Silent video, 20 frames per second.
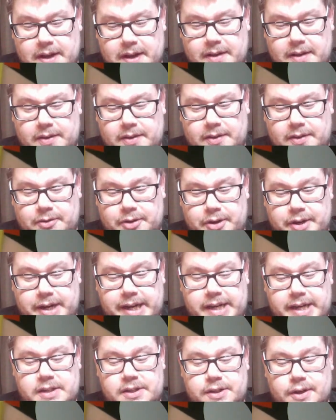
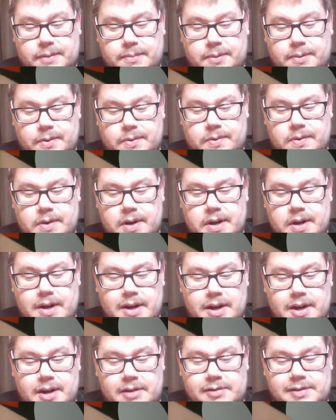Scrooping Sobble,
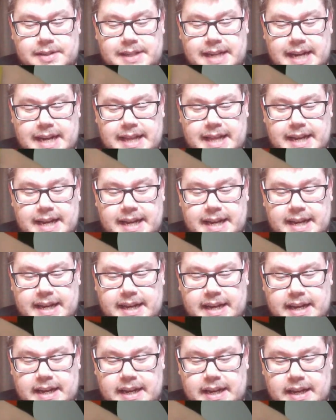Roselia,
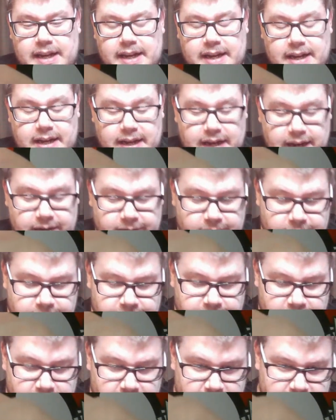a
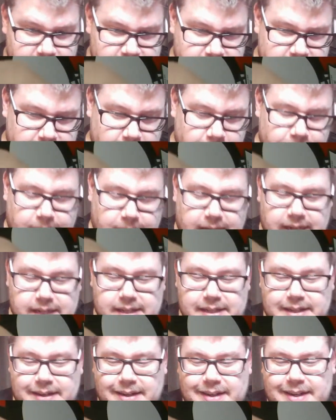reverse
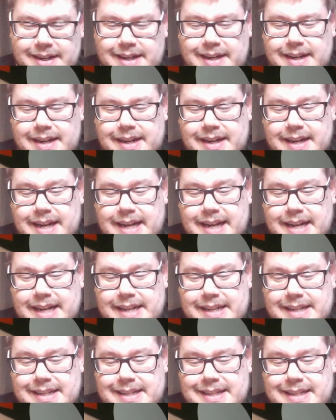Mantine,
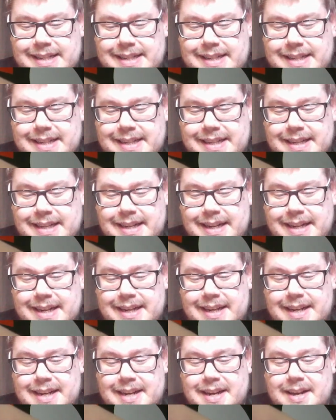and
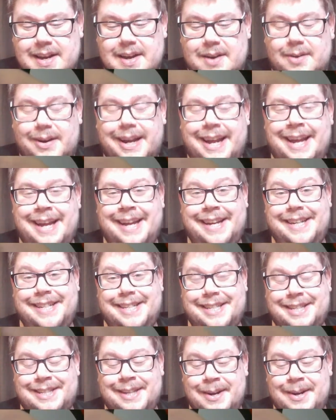getting
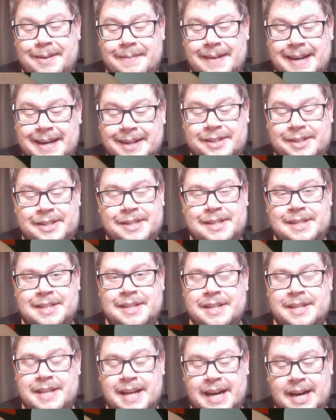so many. I should have
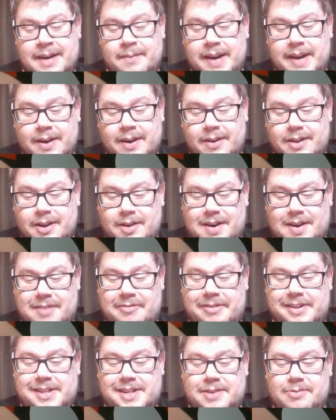done that. How many
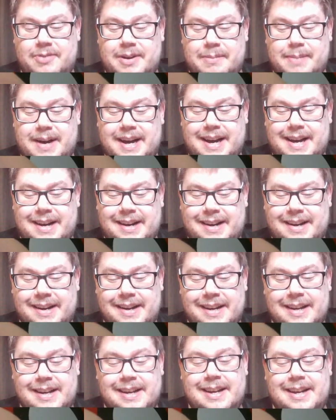holographics can we pack?
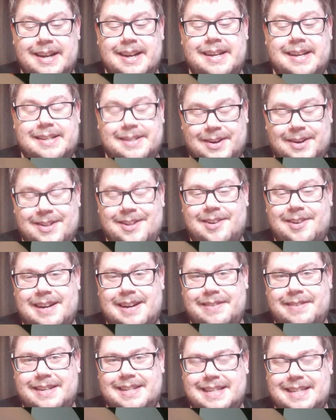It's a
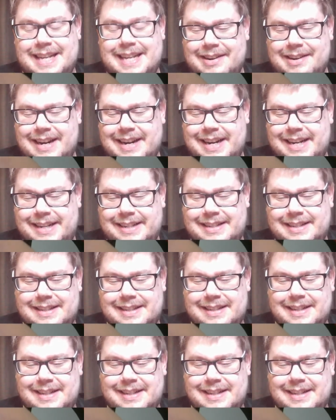holographic Cinderace.